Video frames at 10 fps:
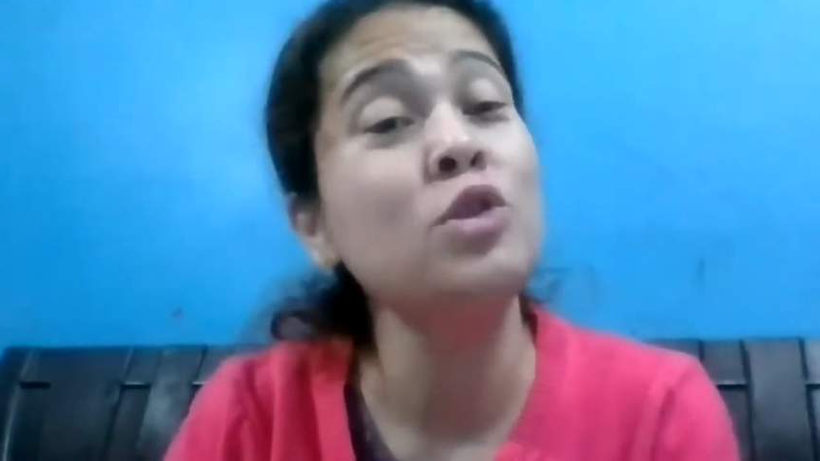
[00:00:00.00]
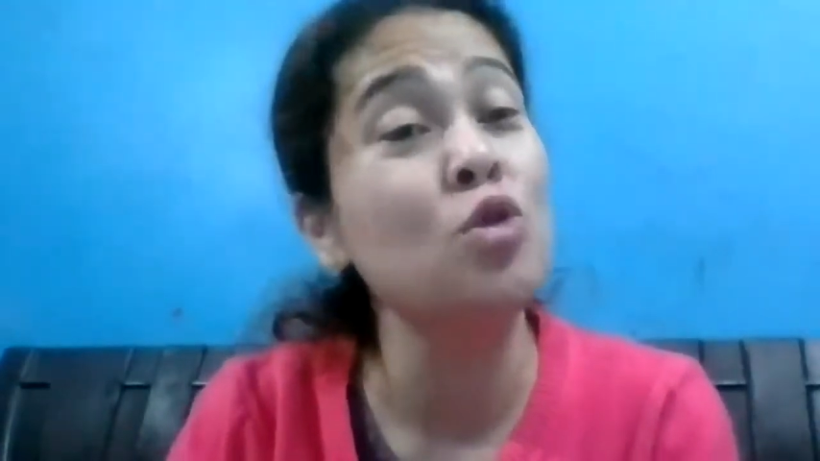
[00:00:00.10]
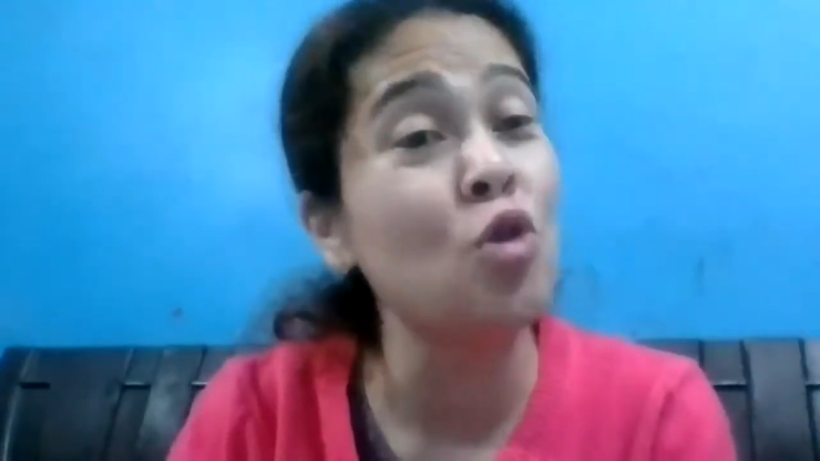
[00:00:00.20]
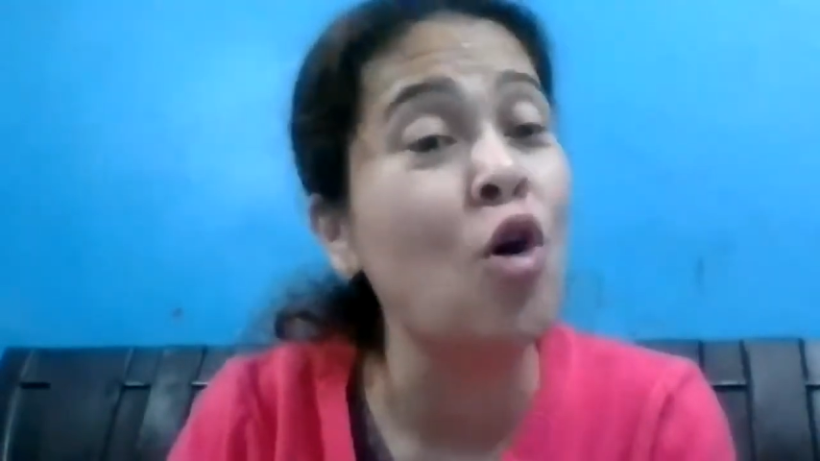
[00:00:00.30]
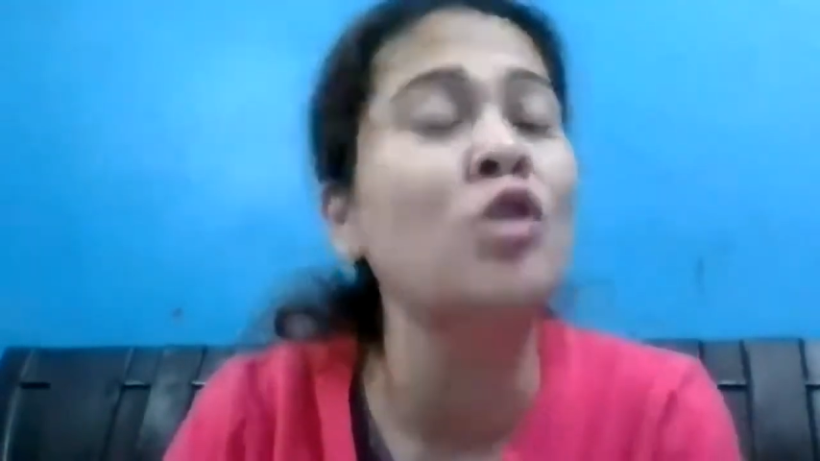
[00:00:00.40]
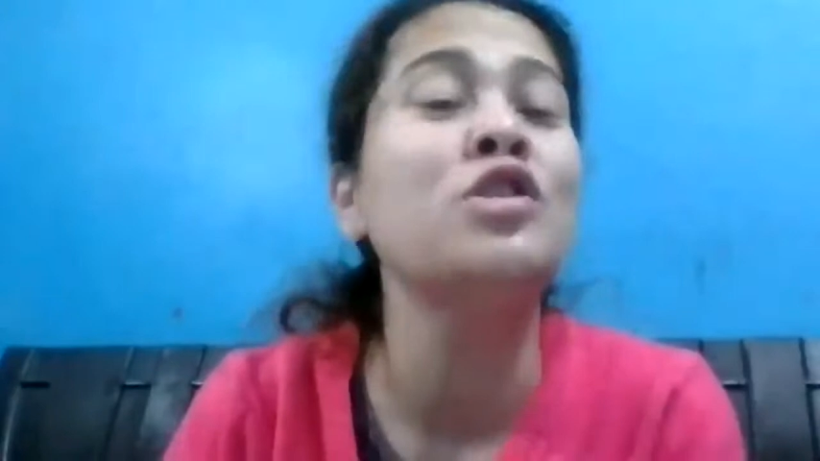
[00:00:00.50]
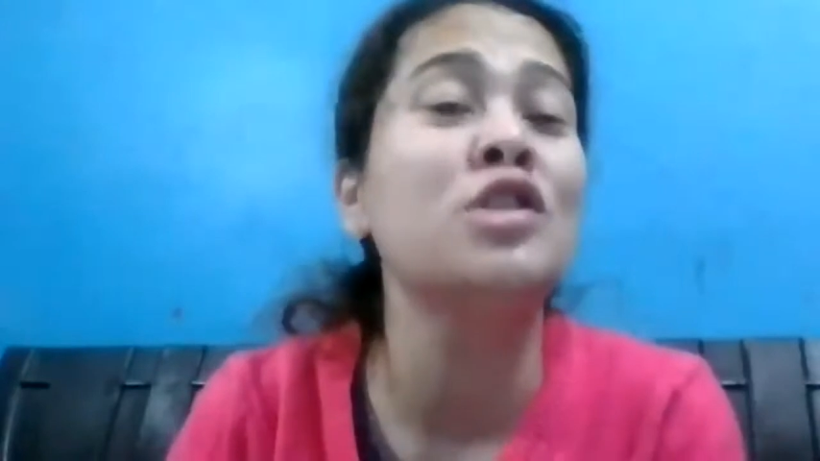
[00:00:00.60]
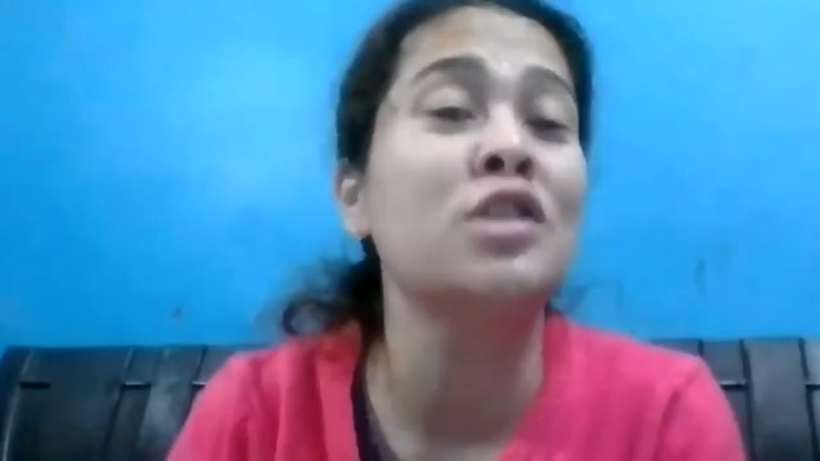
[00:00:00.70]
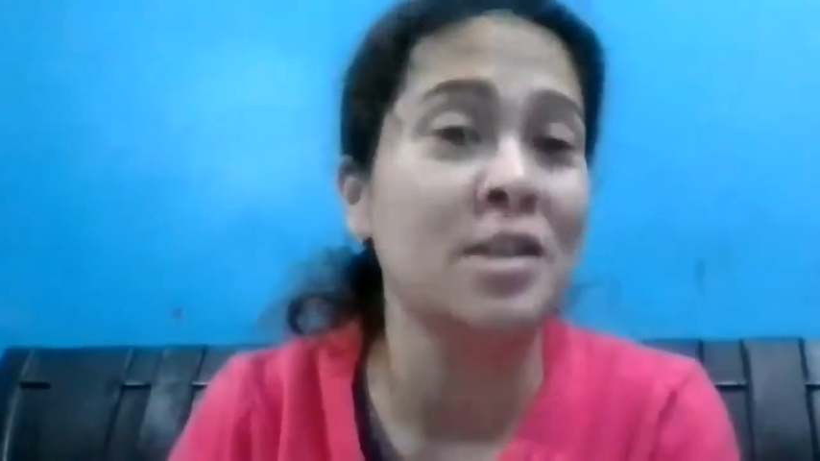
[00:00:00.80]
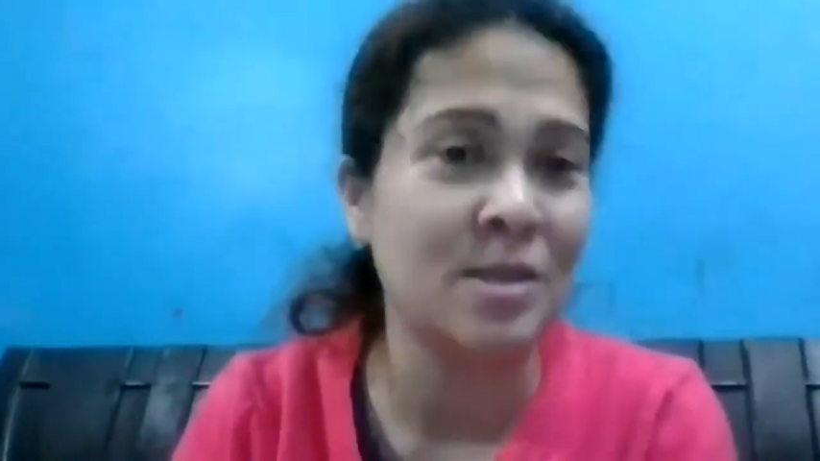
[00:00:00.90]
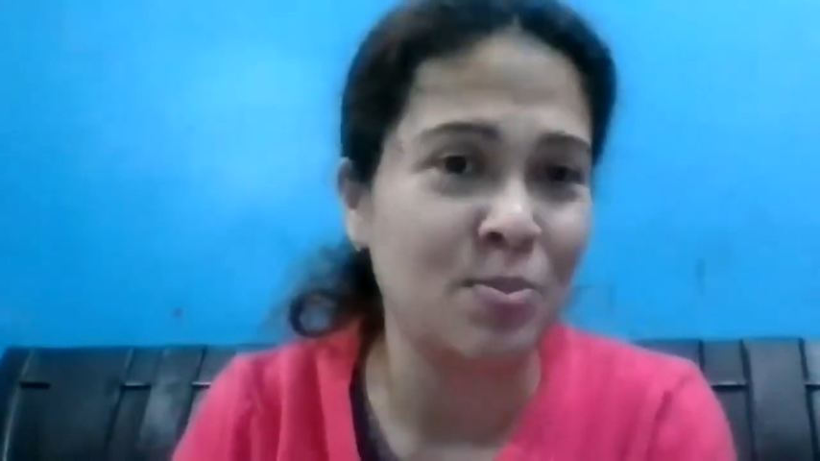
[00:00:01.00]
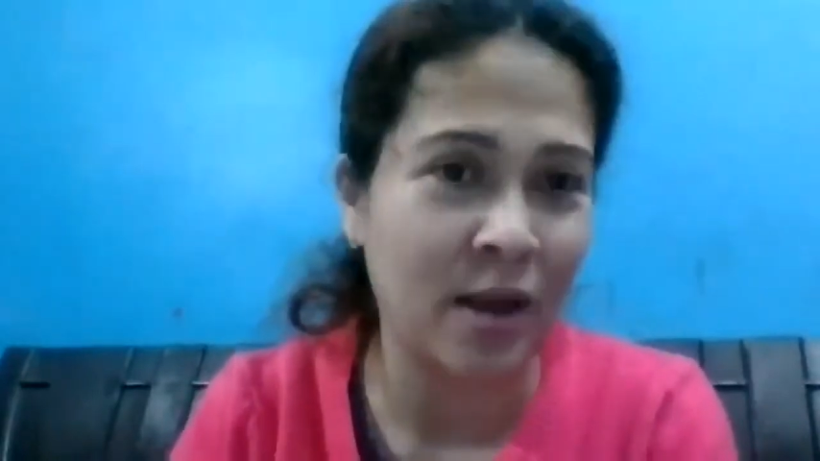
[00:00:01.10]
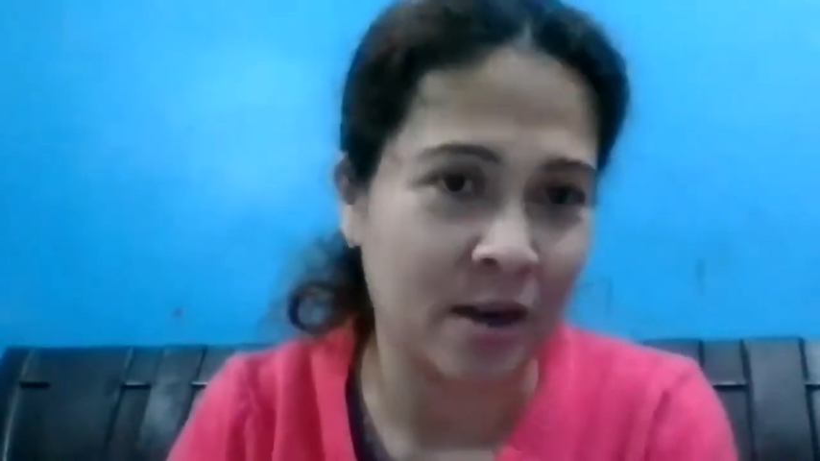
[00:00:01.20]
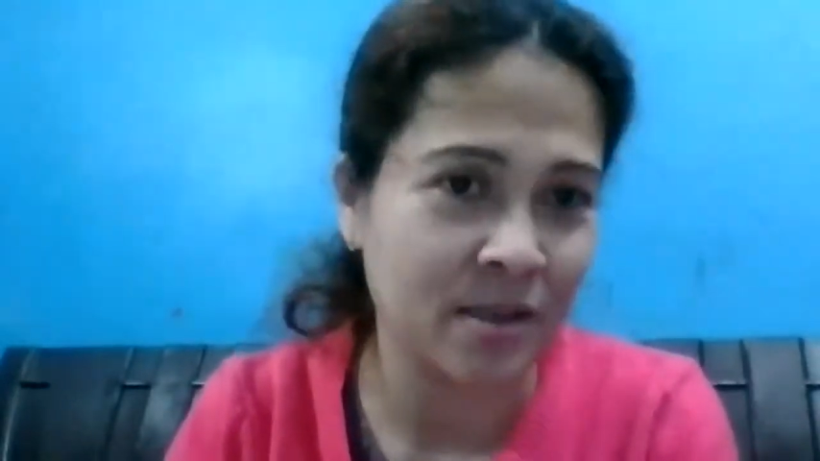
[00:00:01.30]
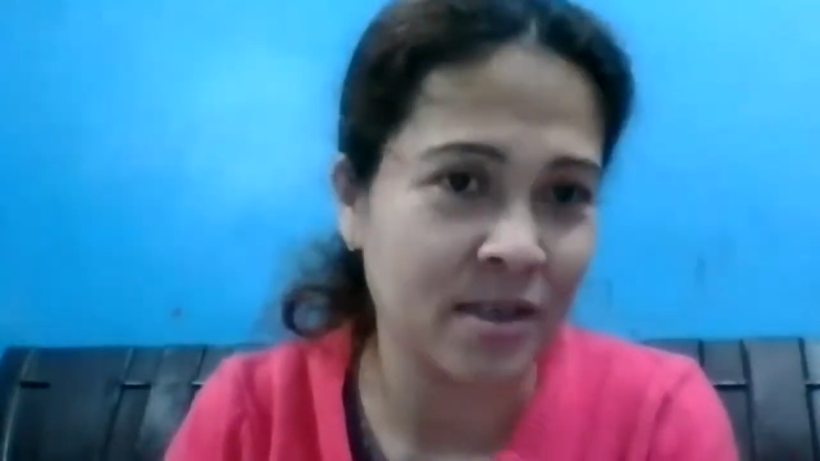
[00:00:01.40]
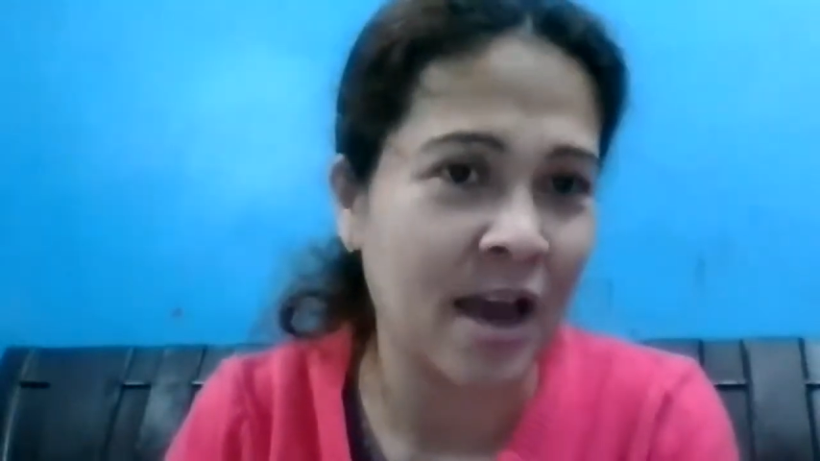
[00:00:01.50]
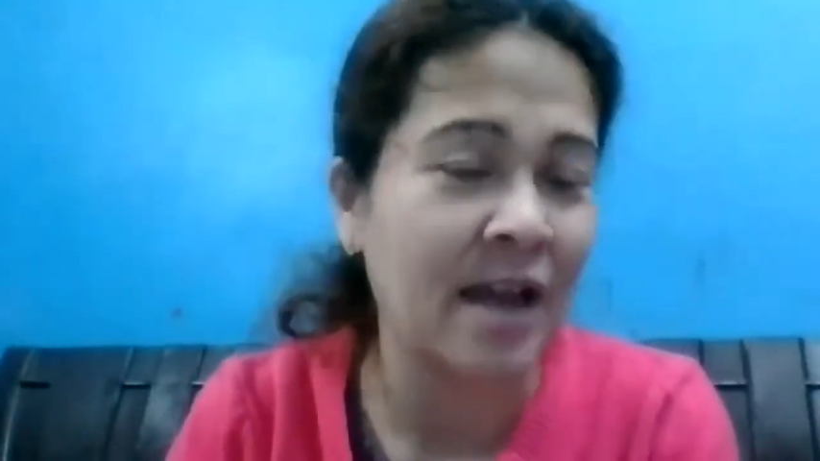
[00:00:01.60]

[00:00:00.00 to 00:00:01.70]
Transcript: to launch this belt